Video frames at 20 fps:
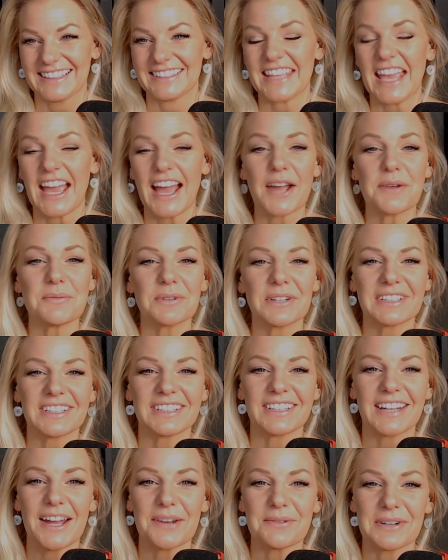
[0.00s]
Yeah, I
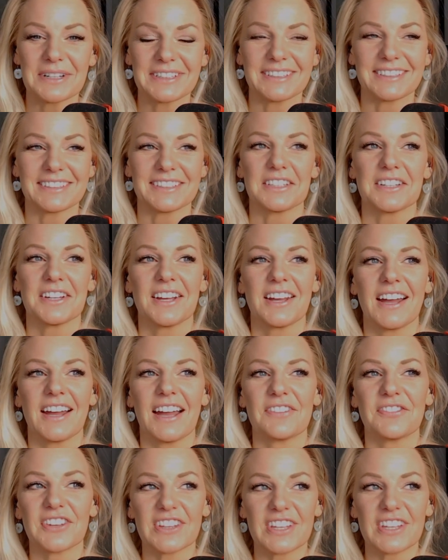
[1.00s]
wouldn't,
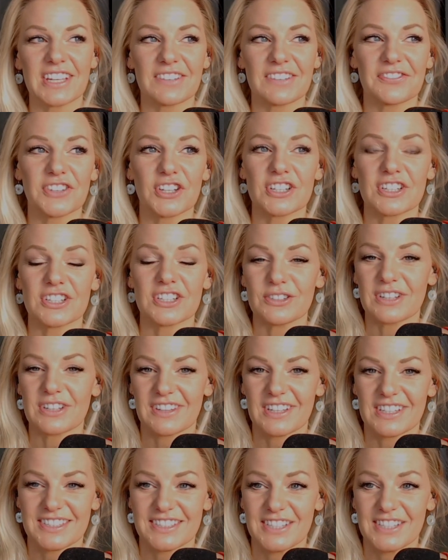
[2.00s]
I feel like if you're new to
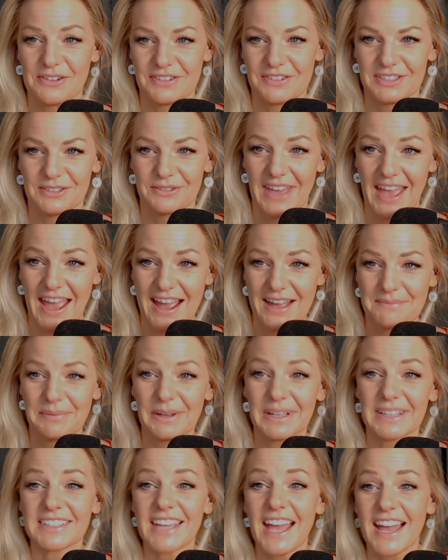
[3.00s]
this, don't do that.
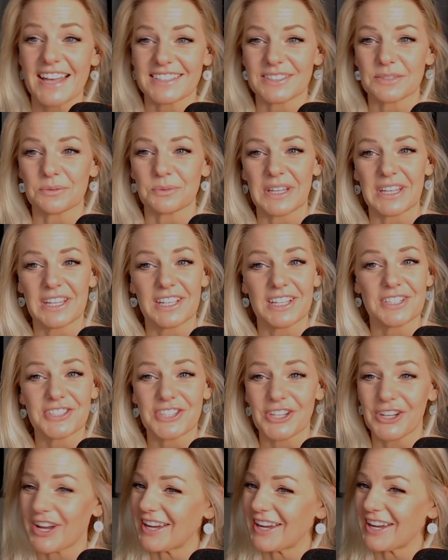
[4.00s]
But yes,
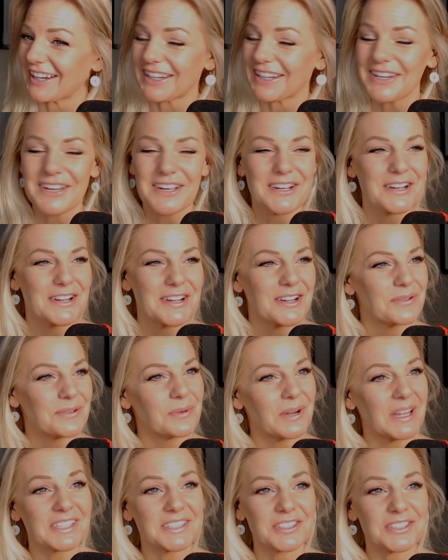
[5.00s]

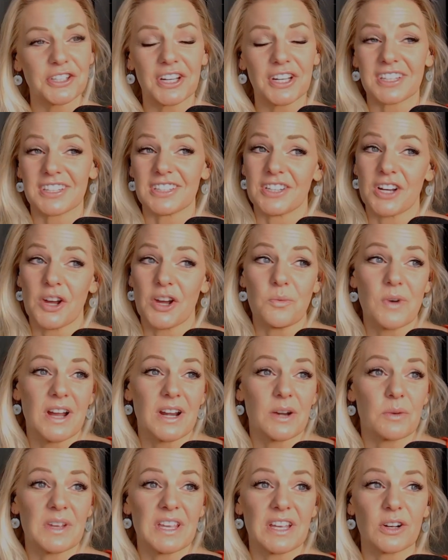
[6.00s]
we took,
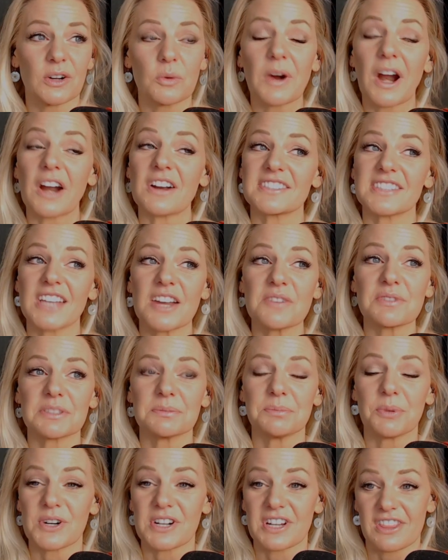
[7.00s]
1 week, our son
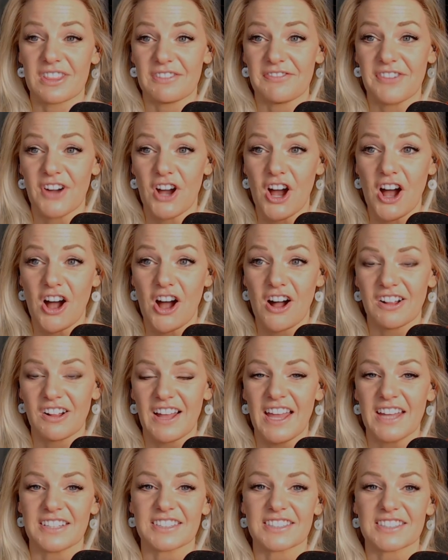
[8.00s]
was born in the fall.
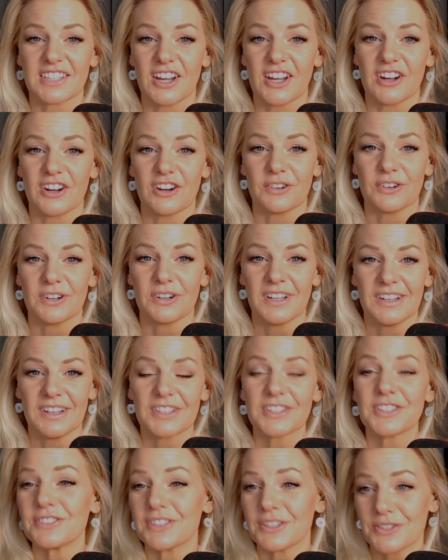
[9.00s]
And so,
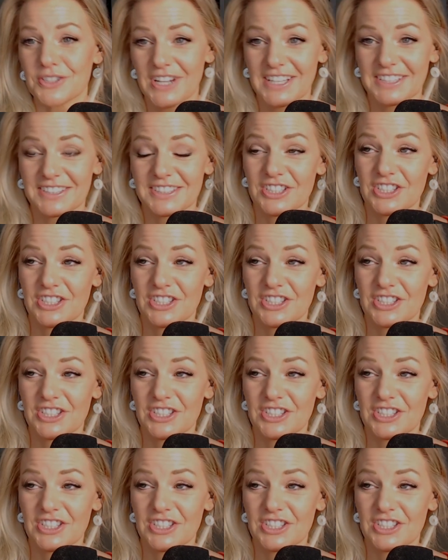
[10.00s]
Jesse